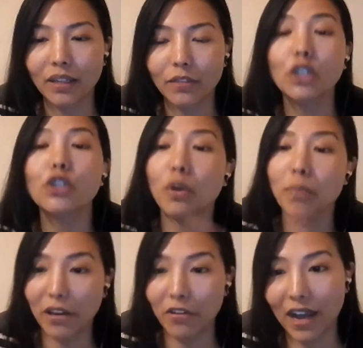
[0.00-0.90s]
reshore
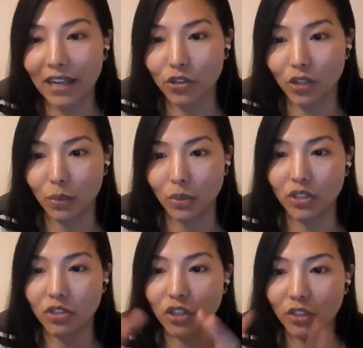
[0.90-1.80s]
manufacturing, which
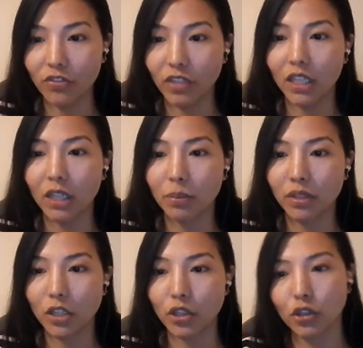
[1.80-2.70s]
is shifting the
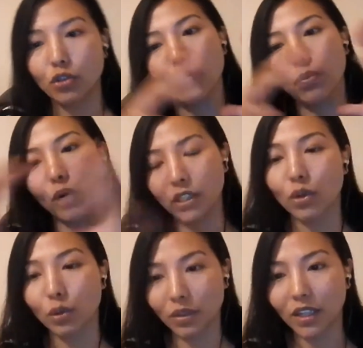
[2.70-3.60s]
production to one's
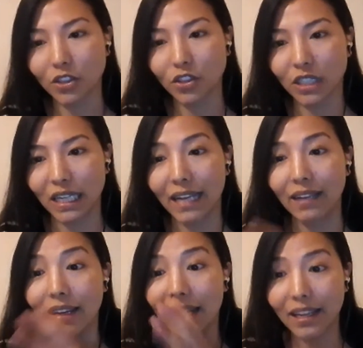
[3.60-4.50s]
own country.
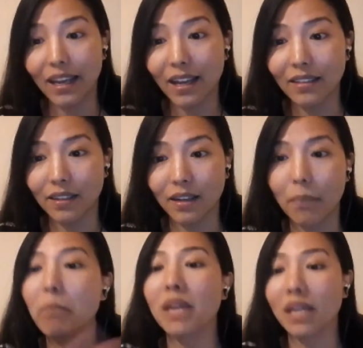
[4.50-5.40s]
And India has done an
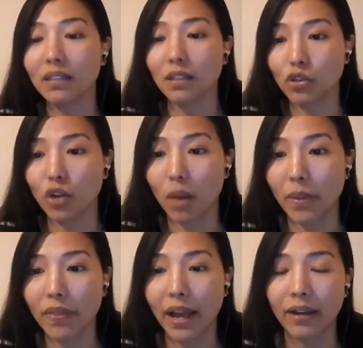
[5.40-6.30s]
amazing job
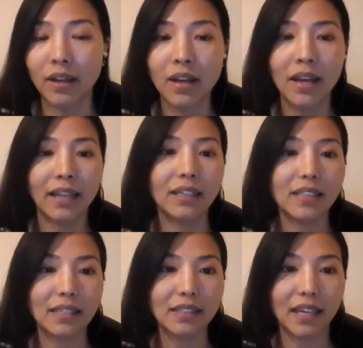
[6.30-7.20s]
in that. In the
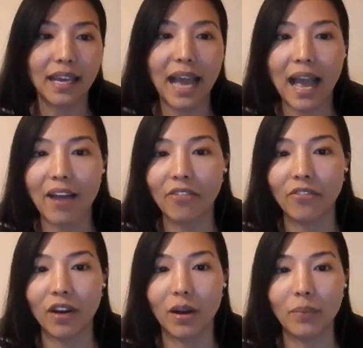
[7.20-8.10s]
sense, they have
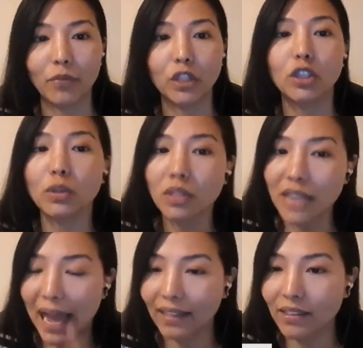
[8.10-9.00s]
reduced
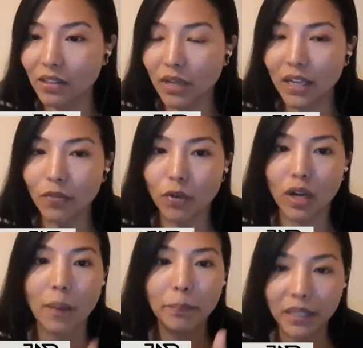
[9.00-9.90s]
tax rate for
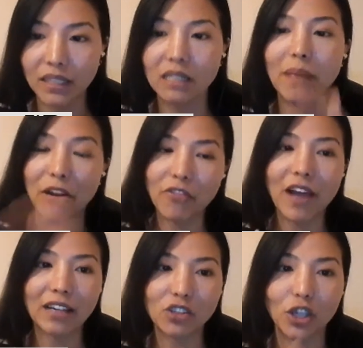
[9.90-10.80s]
companies
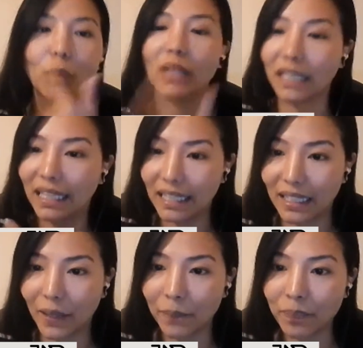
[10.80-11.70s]
manufacturing within
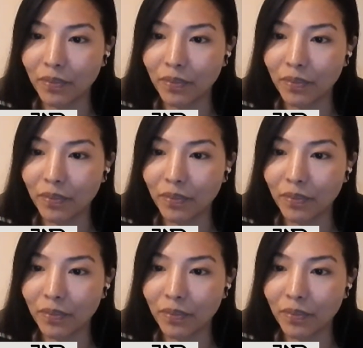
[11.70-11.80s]
India.